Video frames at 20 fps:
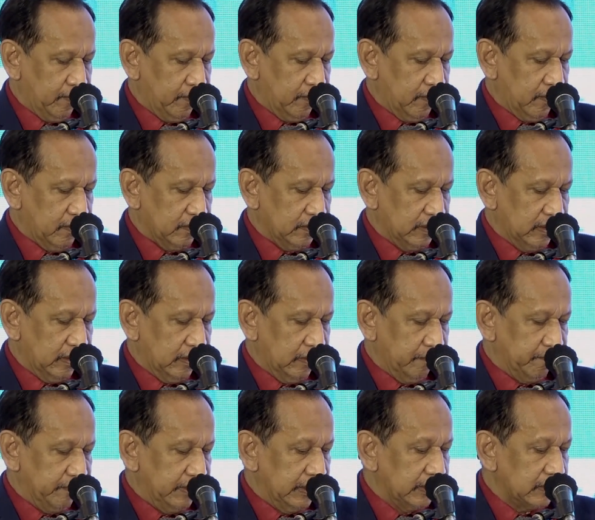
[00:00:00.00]

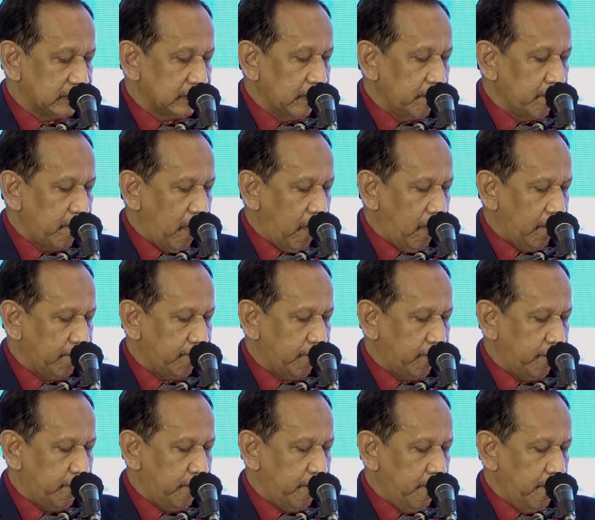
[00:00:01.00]
in terms of
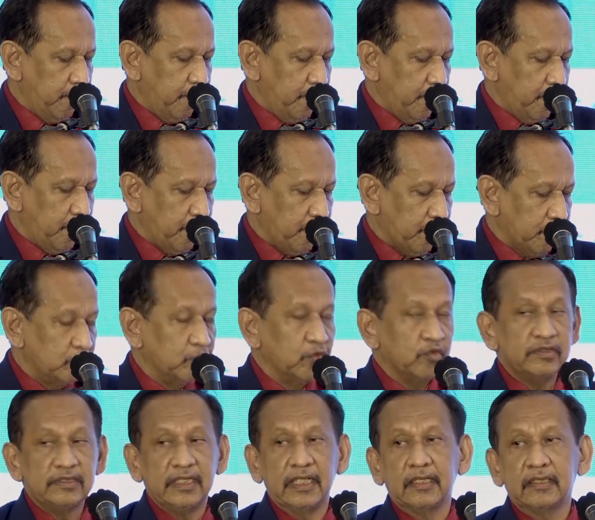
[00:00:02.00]

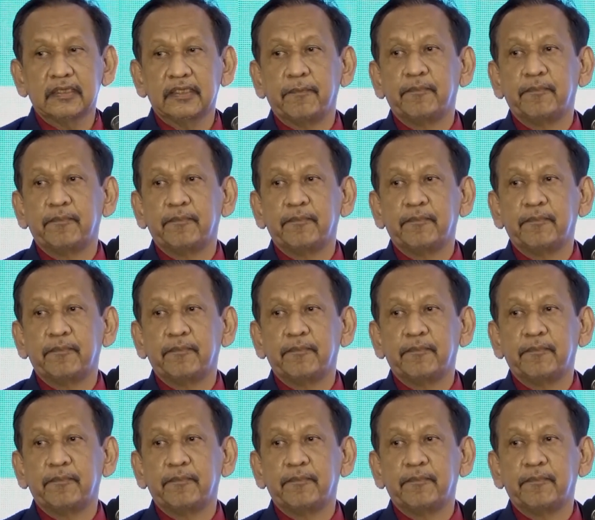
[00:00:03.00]
using